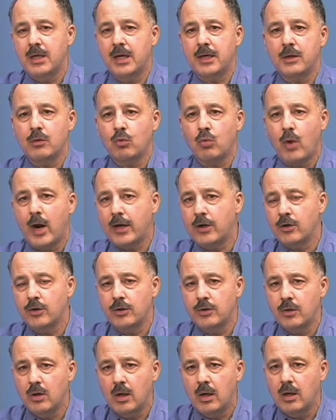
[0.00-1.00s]
any
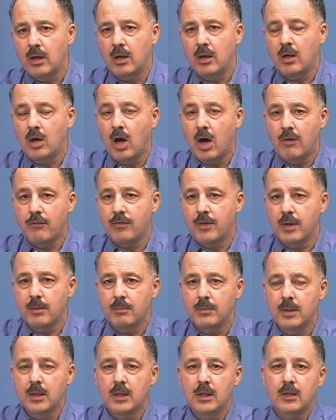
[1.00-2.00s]
record of
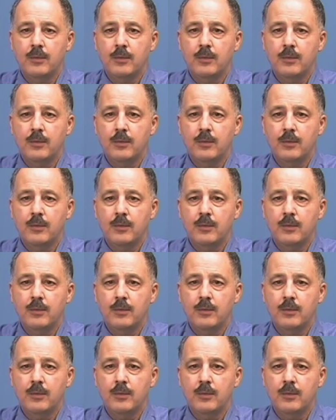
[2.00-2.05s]
them